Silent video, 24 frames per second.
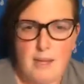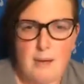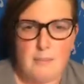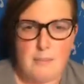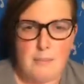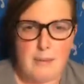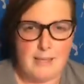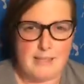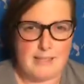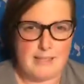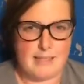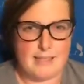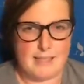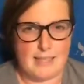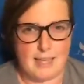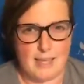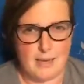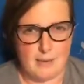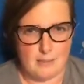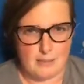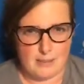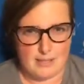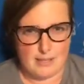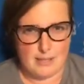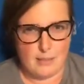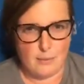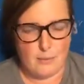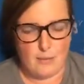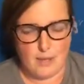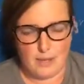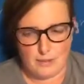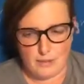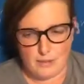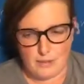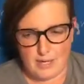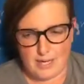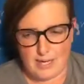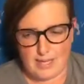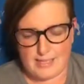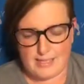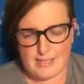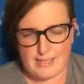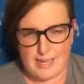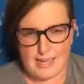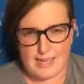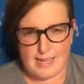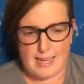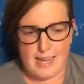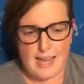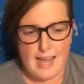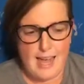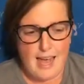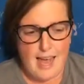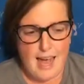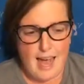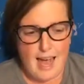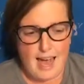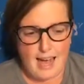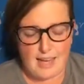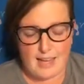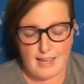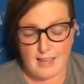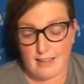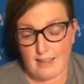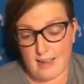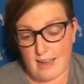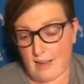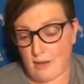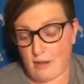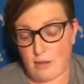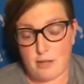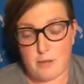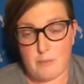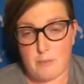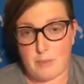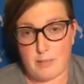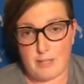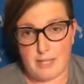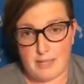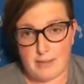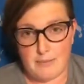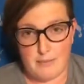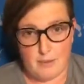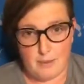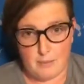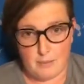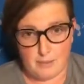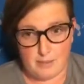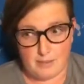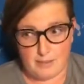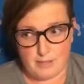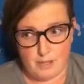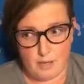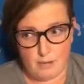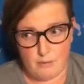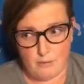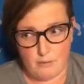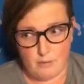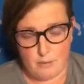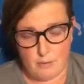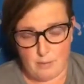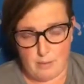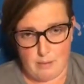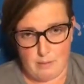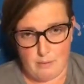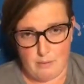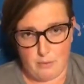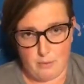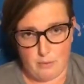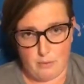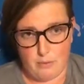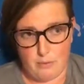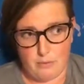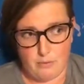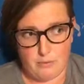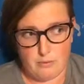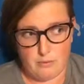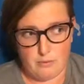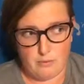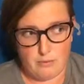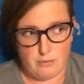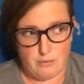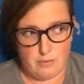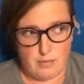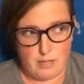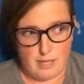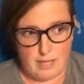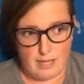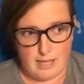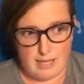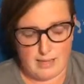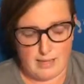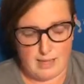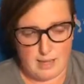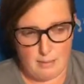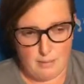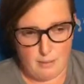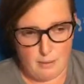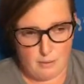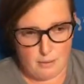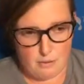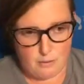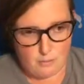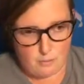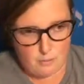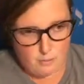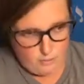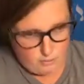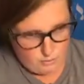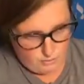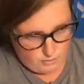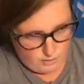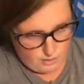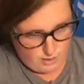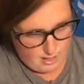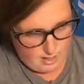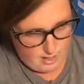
Basically, it was the wilderness, and I couldn't believe there were so few people in that part of the world.